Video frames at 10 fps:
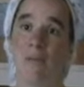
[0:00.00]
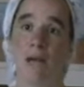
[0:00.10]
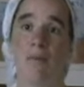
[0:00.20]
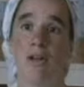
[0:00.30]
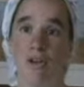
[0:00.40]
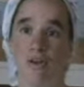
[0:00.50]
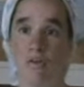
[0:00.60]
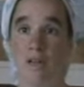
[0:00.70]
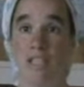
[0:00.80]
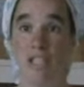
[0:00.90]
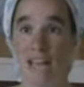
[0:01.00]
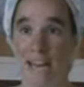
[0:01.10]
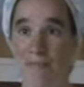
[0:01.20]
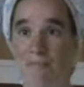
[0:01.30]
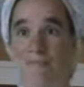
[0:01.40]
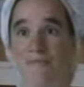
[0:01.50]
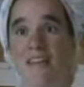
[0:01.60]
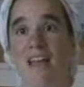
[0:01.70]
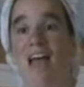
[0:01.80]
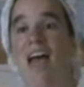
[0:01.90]
what I'm going to do for Rosh Hashanah.
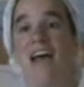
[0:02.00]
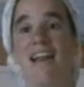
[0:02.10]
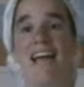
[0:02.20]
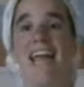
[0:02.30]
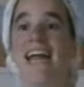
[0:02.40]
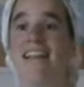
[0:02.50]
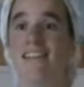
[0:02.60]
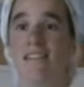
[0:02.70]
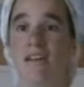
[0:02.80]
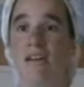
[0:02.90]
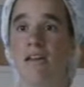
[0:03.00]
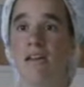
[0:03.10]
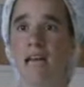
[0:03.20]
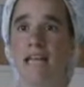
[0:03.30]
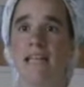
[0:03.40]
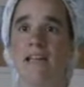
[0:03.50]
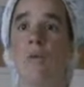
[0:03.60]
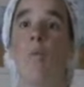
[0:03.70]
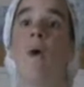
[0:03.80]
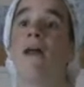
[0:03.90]
And I answered, I
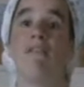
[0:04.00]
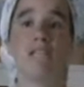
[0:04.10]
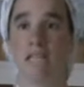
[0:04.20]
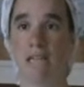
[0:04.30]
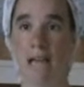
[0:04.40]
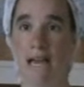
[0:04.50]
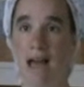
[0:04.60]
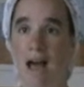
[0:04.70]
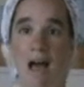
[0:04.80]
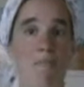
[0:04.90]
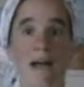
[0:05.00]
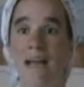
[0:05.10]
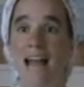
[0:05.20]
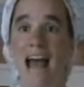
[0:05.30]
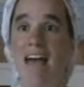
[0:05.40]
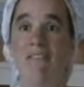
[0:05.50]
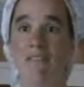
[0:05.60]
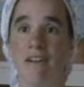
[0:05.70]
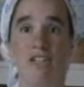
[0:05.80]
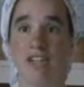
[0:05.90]
said, what Rosh Hashanah? I'm not going to have a
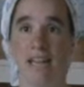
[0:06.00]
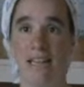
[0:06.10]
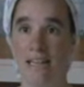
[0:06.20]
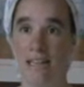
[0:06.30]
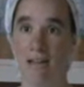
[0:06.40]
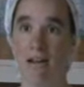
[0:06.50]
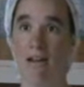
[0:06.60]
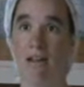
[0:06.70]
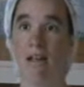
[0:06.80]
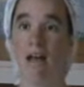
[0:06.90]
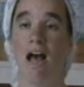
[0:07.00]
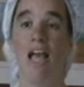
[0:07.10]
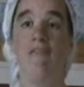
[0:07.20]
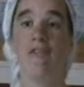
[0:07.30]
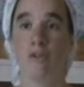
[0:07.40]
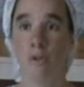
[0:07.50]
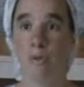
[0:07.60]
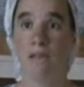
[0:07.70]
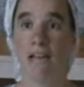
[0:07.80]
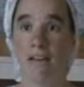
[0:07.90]
Rosh Hashanah this year. I have
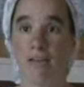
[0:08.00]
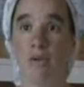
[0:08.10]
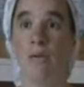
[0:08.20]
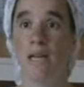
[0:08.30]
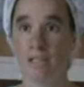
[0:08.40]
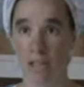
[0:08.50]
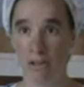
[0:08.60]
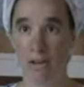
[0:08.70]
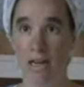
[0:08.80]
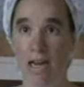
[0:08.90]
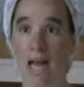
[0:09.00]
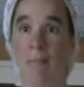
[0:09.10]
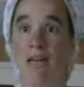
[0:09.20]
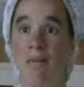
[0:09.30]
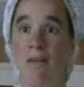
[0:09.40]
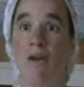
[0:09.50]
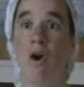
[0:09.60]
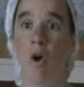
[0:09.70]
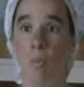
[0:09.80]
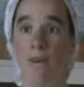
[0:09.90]
two young children, and I'm going to be
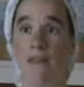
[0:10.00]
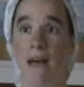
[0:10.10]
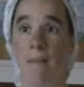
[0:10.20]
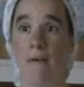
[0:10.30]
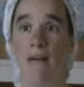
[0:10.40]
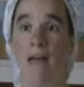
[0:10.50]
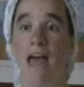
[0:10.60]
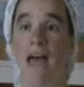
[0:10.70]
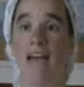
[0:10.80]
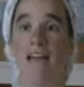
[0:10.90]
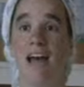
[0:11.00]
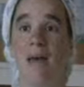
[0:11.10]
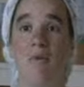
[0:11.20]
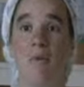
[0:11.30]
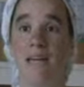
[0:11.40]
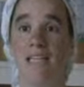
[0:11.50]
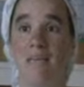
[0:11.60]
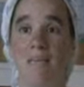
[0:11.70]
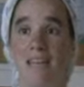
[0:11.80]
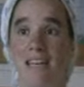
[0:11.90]
home with them, and I'm going
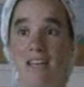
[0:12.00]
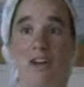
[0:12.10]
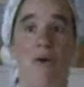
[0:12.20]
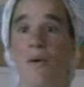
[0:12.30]
to be,